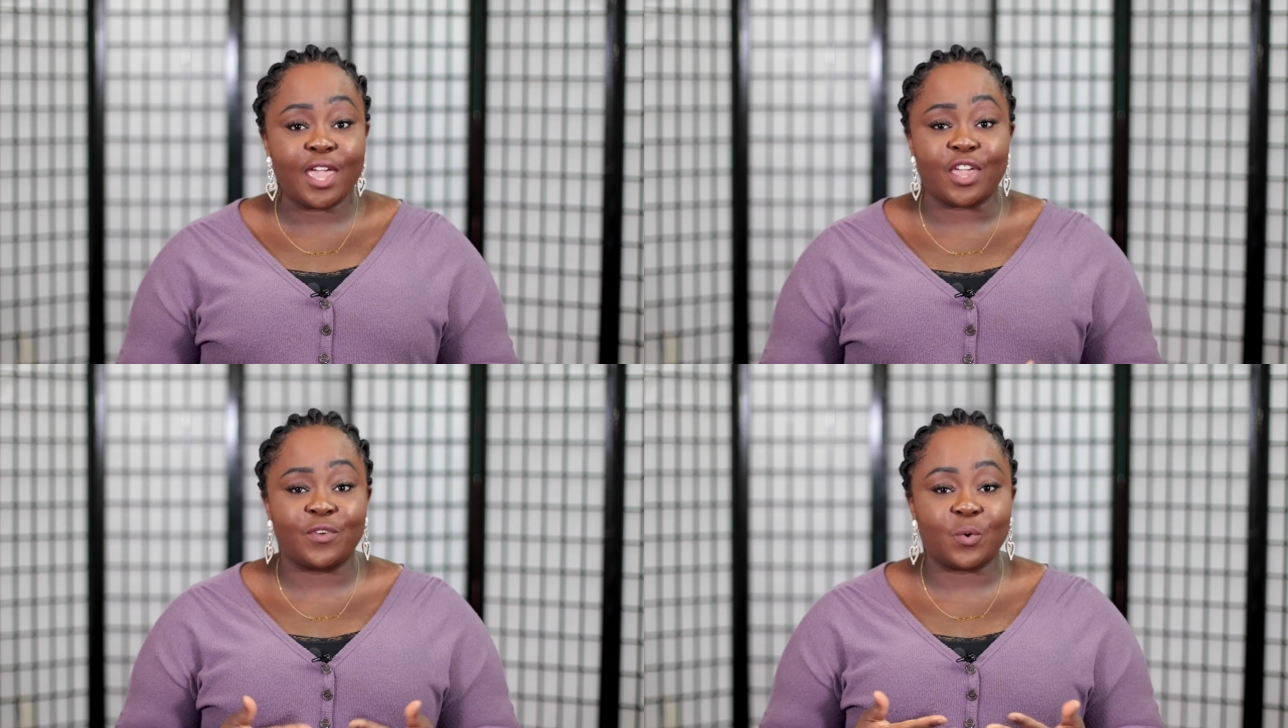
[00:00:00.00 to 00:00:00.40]

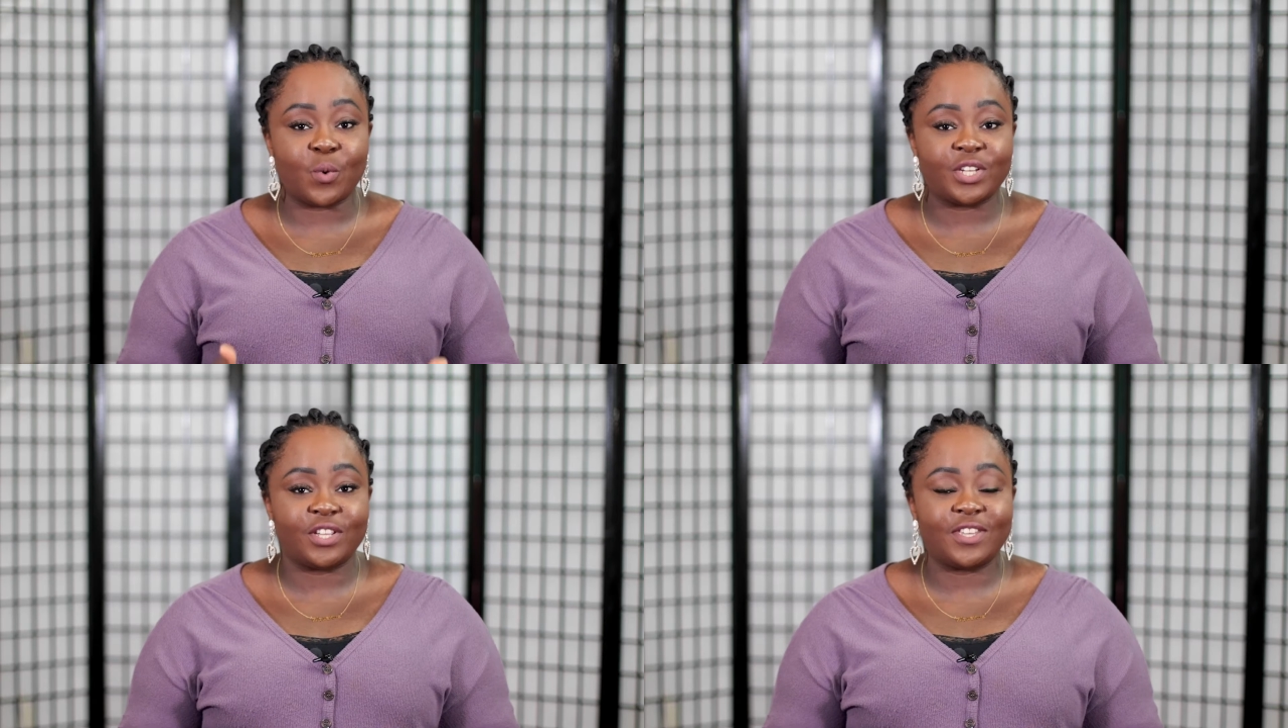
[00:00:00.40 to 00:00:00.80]
If you're
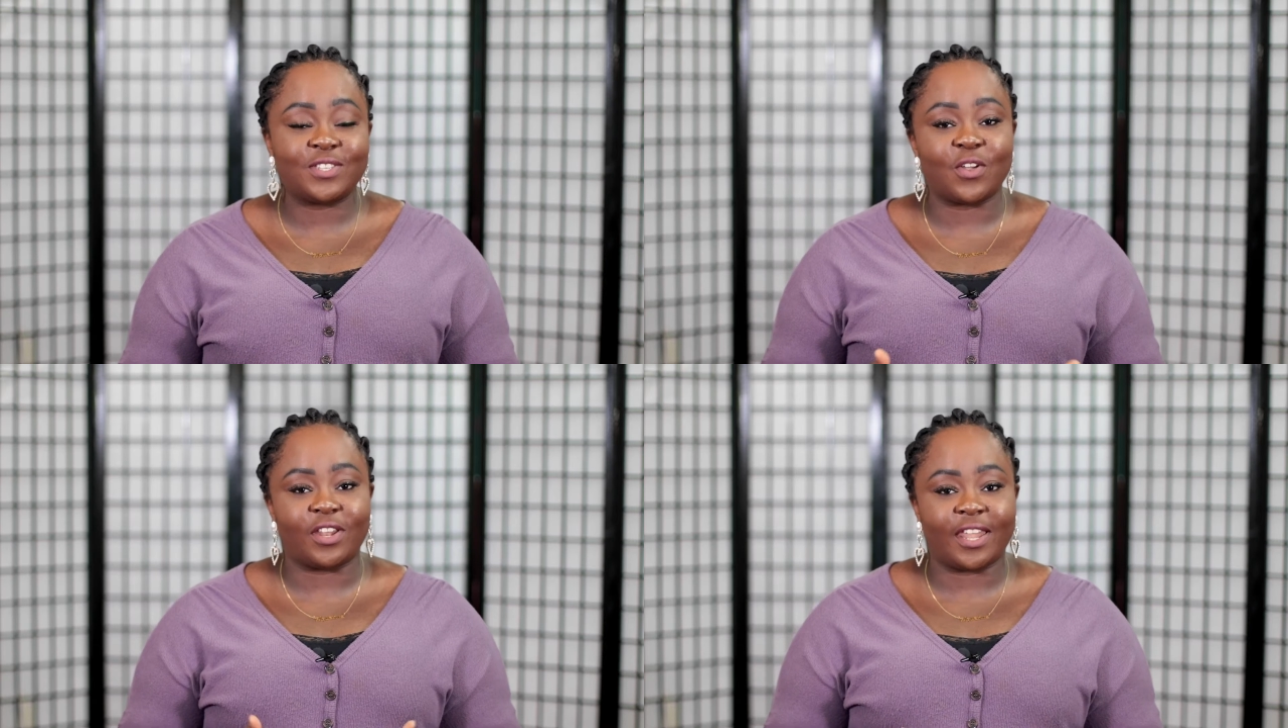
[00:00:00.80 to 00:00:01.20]
watching
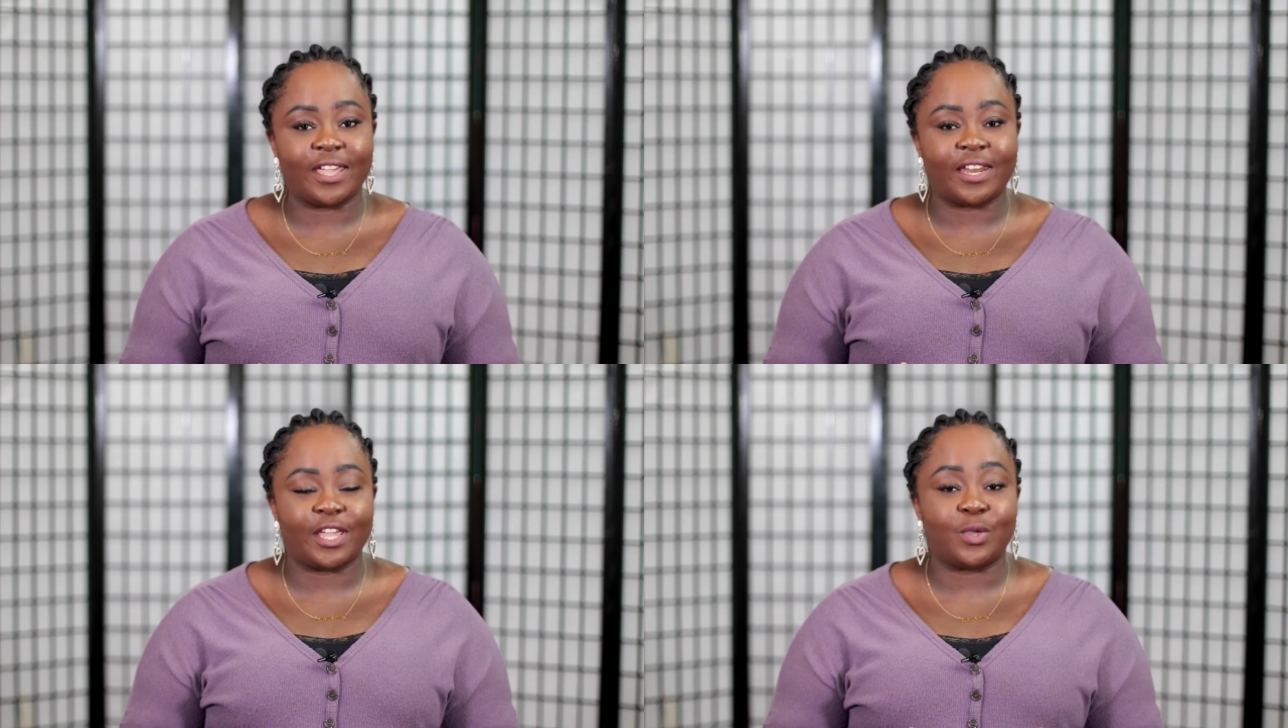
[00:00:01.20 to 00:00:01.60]
this
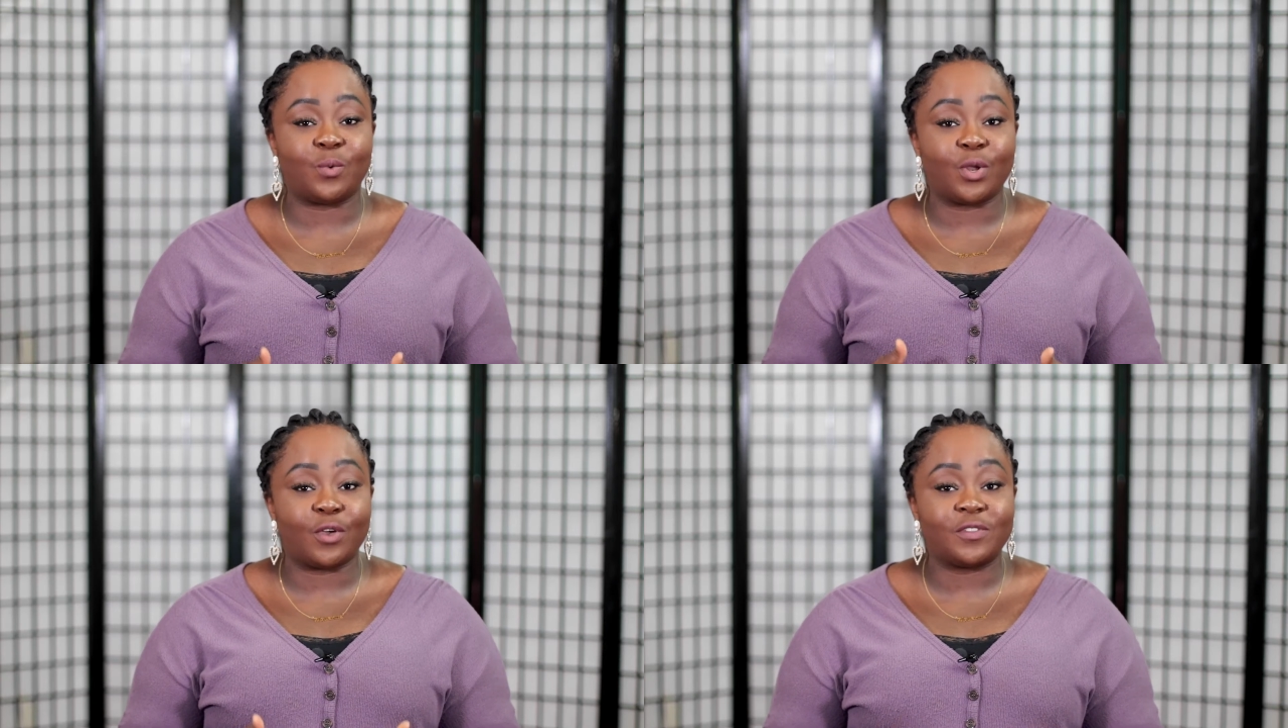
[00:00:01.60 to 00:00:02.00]
online and you
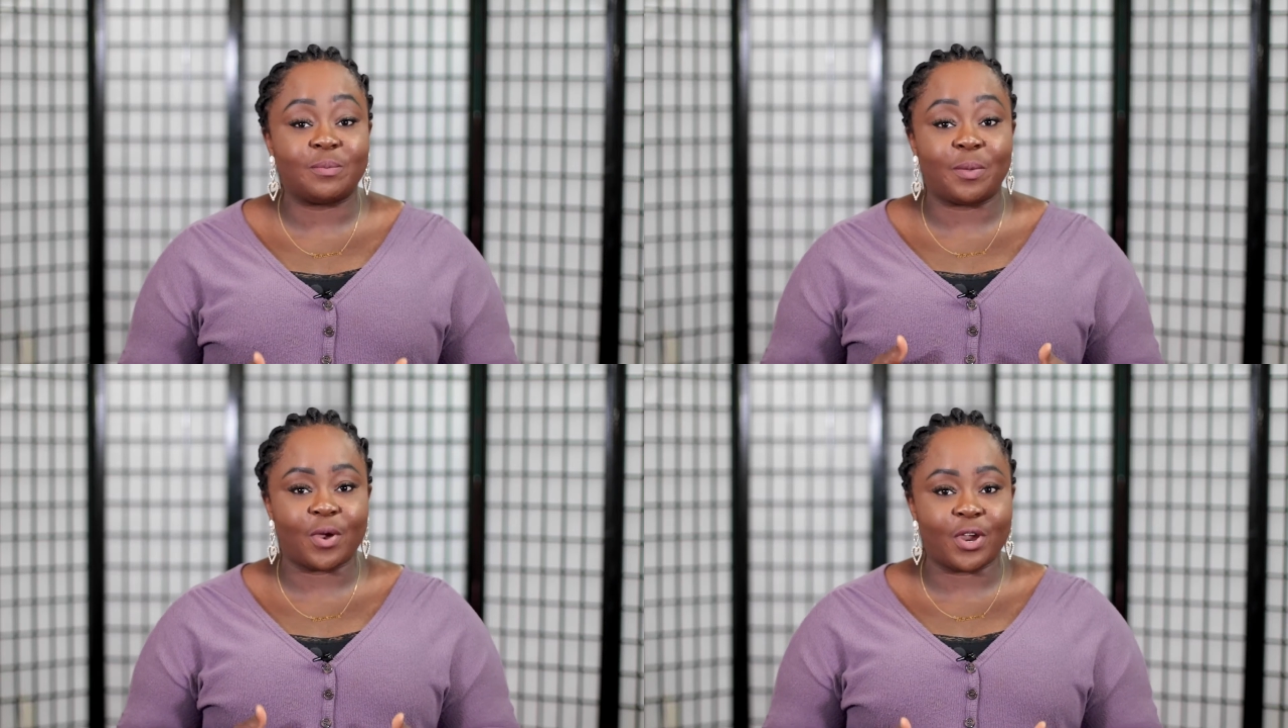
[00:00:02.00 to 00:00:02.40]
would love to
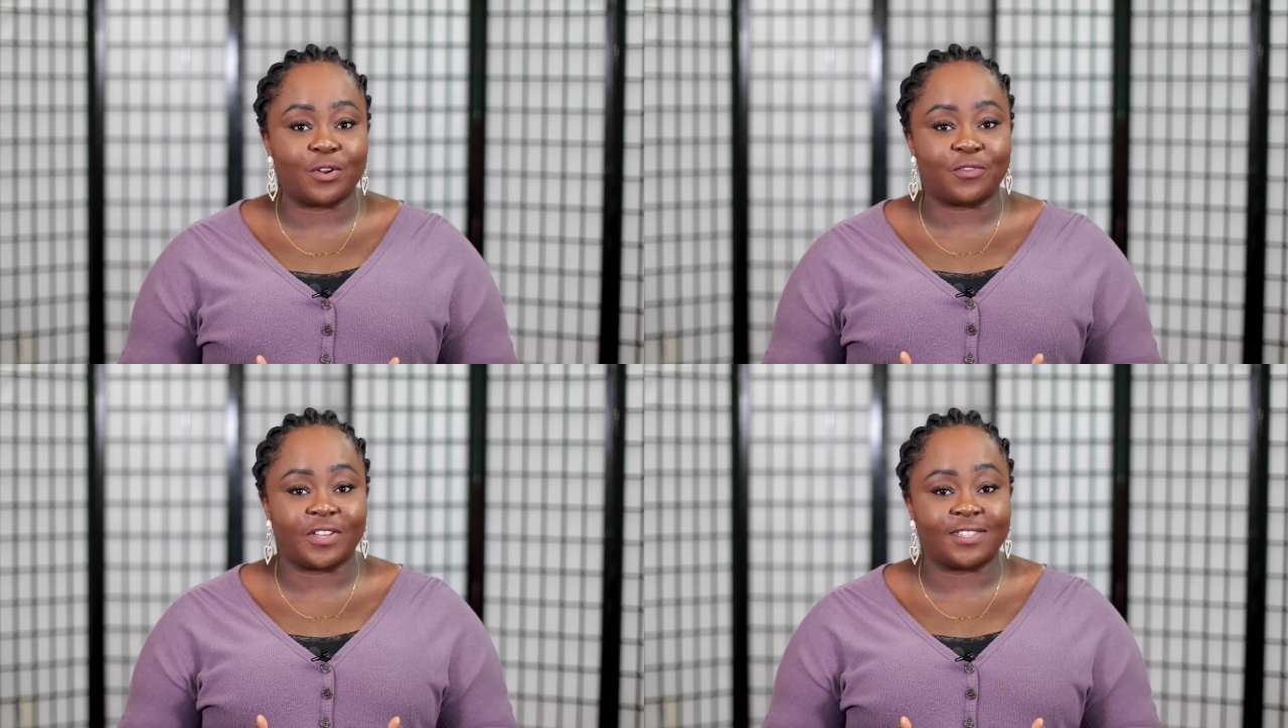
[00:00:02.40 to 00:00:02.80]
be part
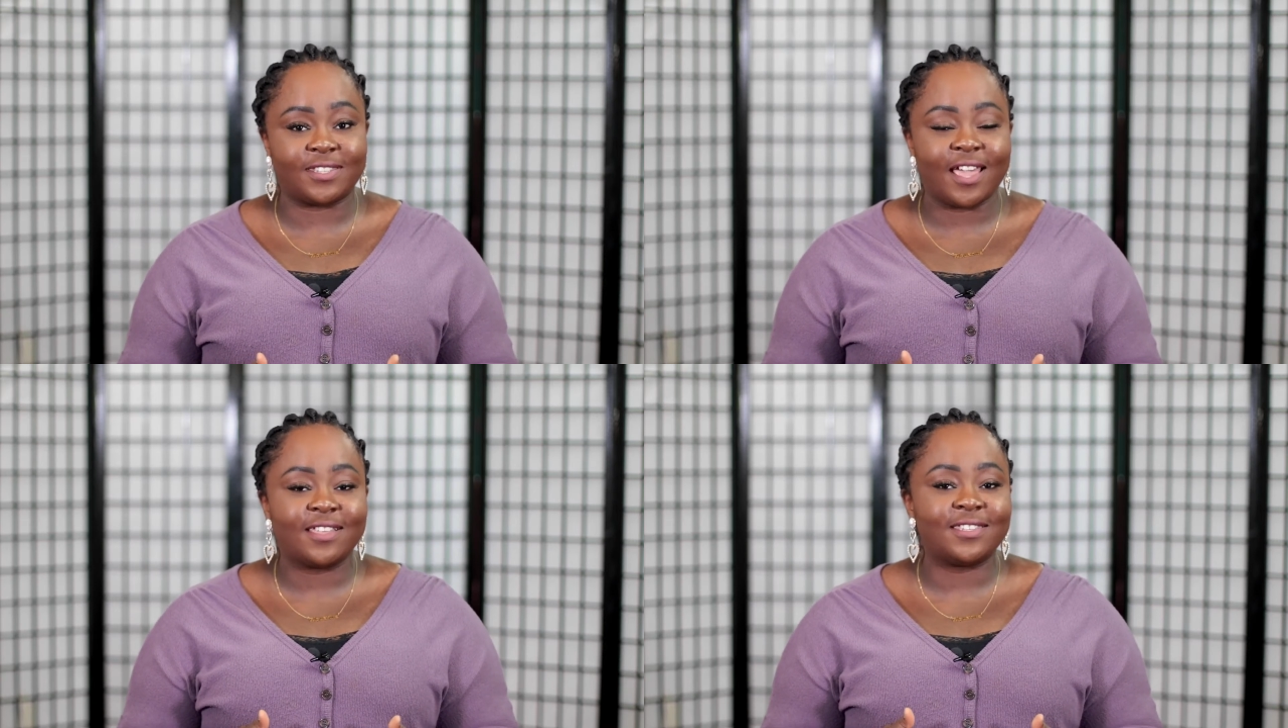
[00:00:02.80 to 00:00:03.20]
of it,
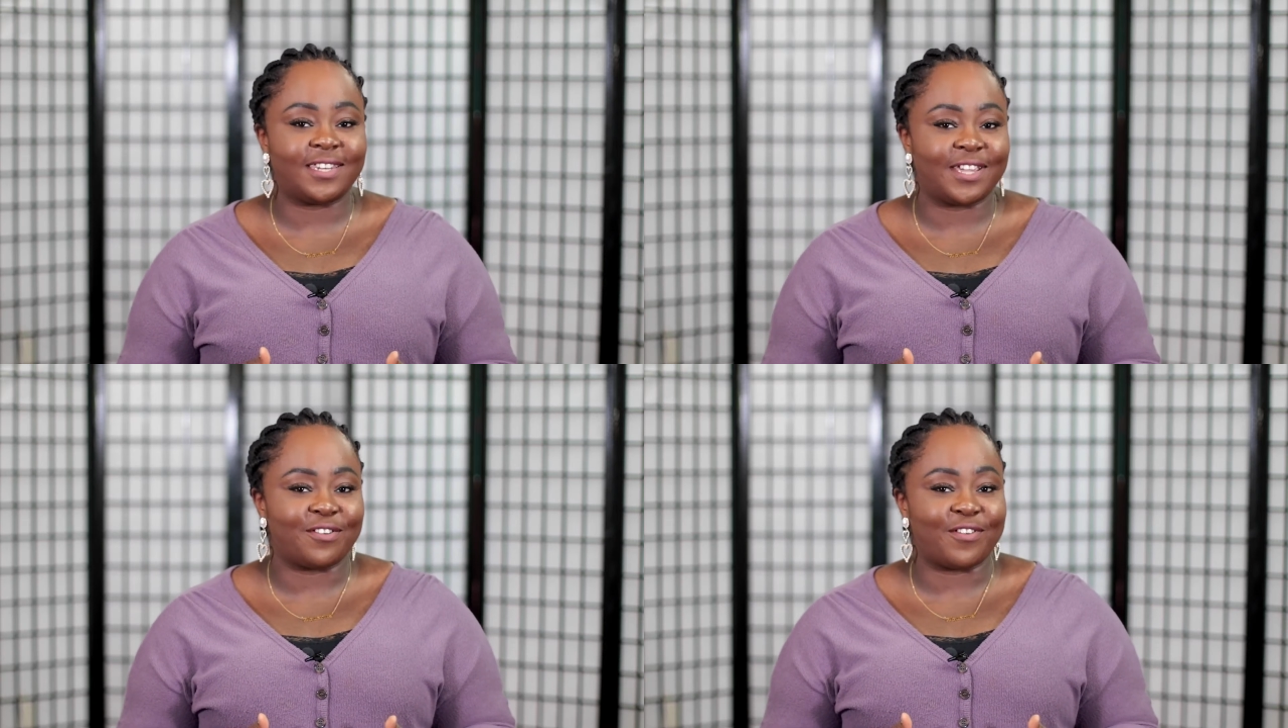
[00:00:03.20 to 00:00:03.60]

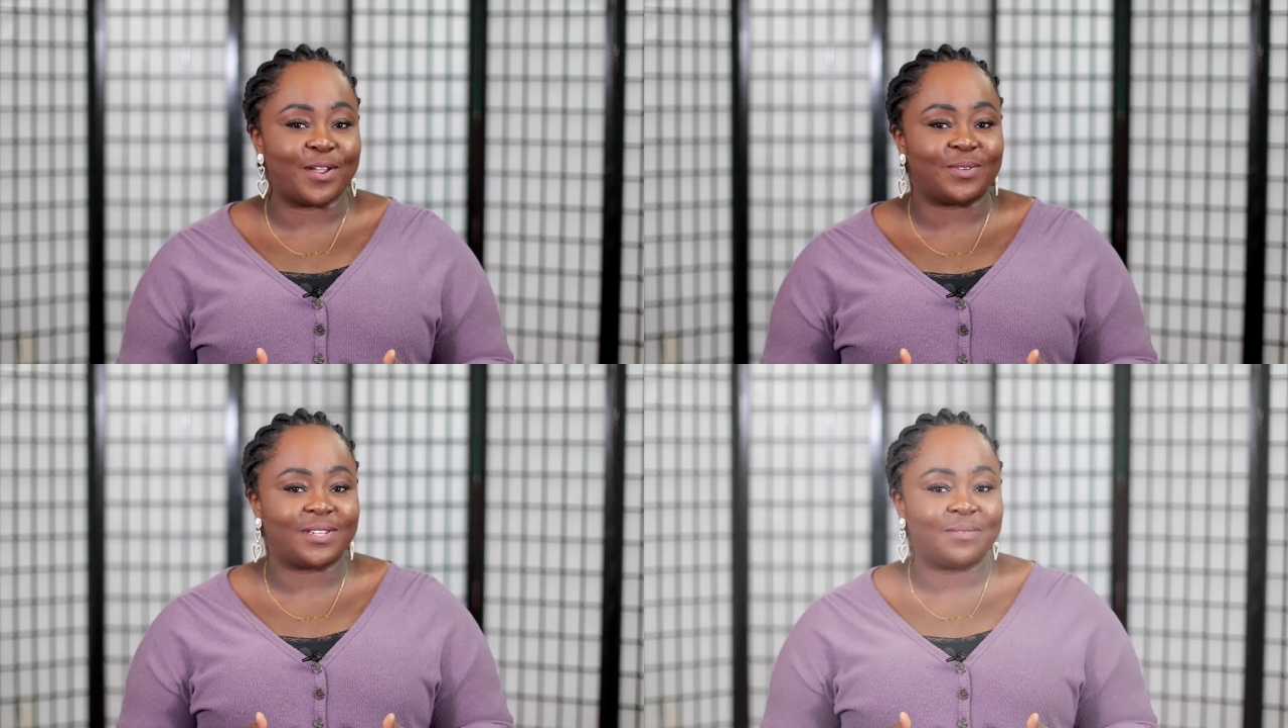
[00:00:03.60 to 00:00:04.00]
stick
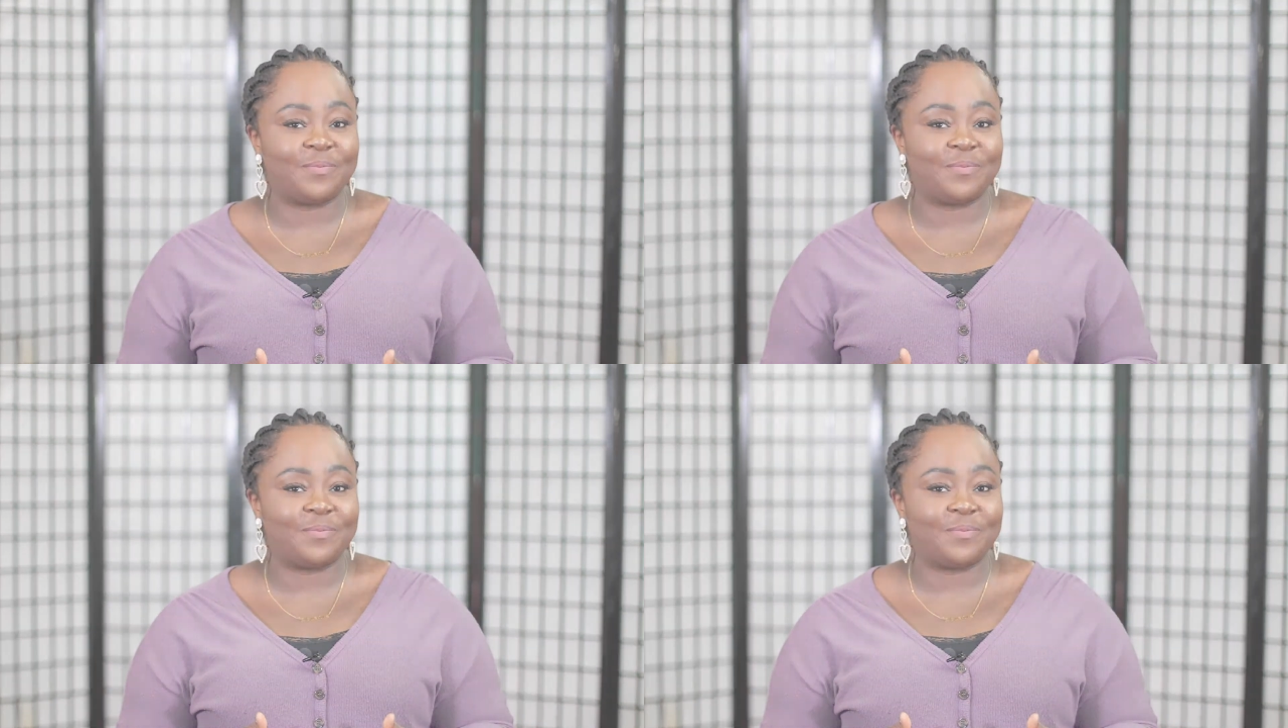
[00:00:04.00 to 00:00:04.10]
around.